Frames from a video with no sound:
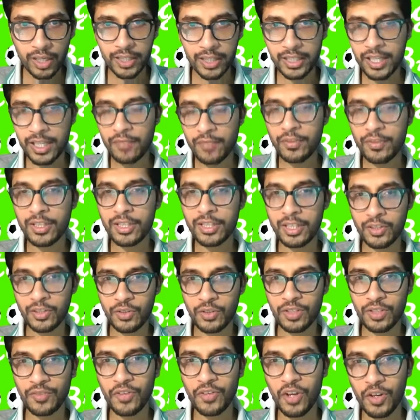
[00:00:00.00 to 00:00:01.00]
I think everything that
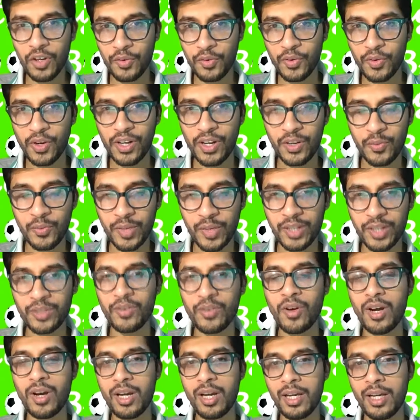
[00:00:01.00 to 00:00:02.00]
could have gone wrong went
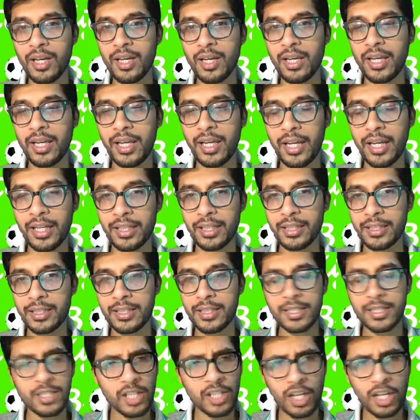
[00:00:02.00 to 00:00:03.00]
wrong, and
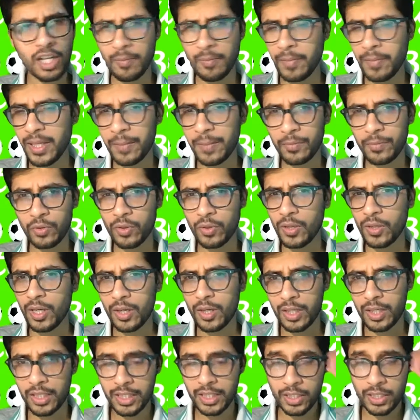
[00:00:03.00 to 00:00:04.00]
there's a lot of blame to go
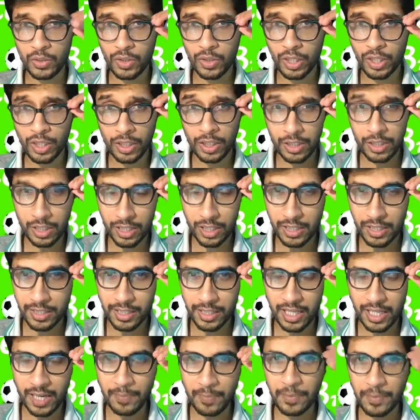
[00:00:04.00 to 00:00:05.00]
around. I think you cannot
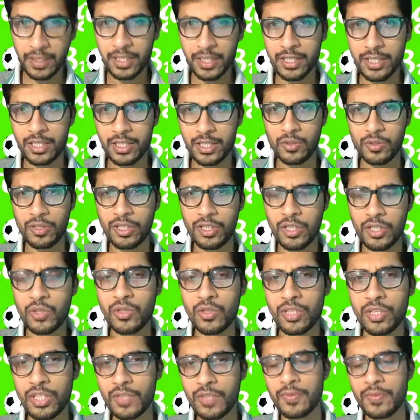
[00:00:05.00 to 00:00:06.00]
escape it. There's no
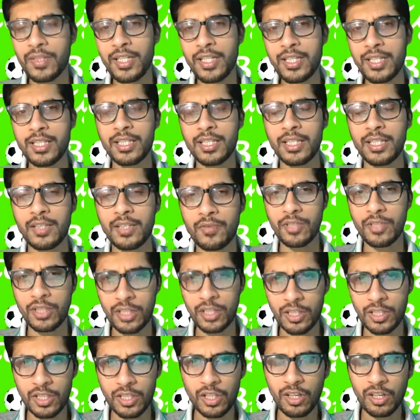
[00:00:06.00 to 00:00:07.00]
excuses for this. I think
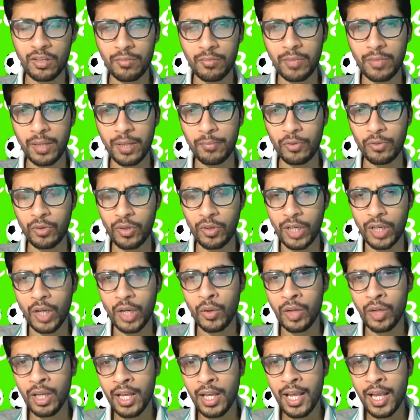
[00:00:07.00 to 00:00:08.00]
there's a lot of blame to go
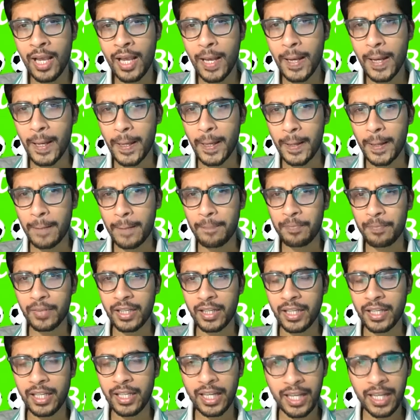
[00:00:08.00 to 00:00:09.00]
around. And
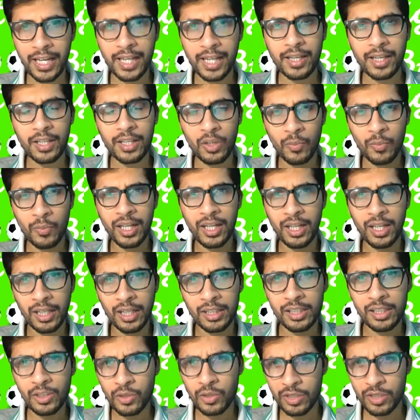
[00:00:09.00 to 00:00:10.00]
when I heard
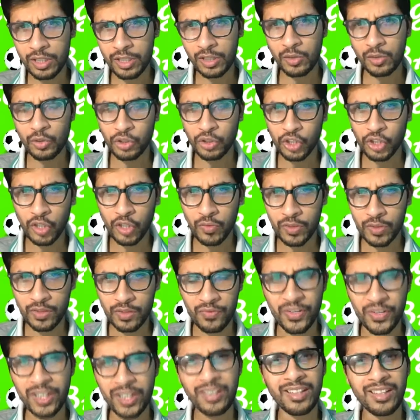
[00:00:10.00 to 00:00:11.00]
the news that Luke Shaw was
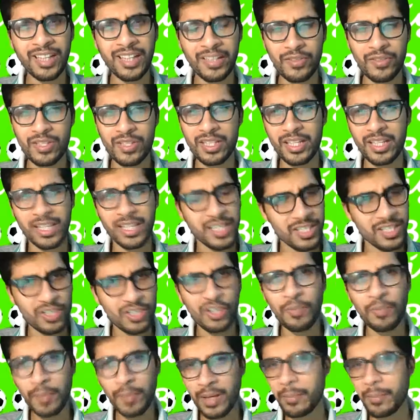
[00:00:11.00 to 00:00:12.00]
fit, I was like, he's
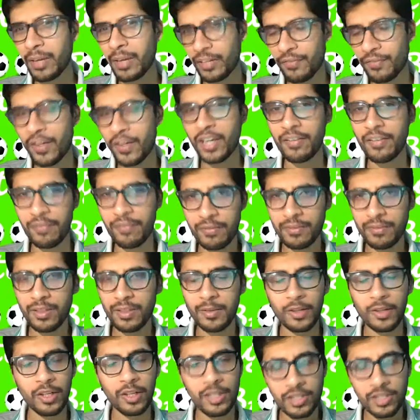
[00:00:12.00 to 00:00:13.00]
gonna play back five. I
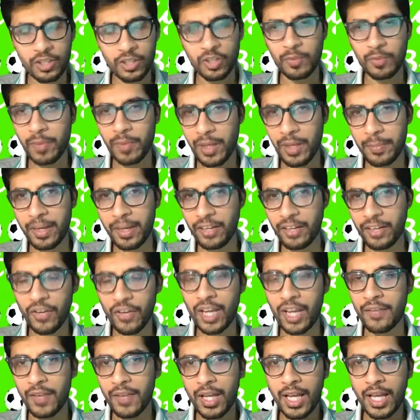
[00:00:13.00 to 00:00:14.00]
mean, always gonna play back
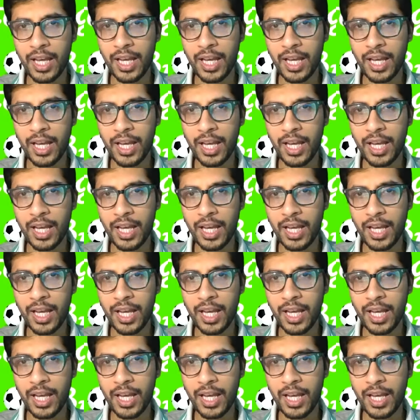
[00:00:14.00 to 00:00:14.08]
five.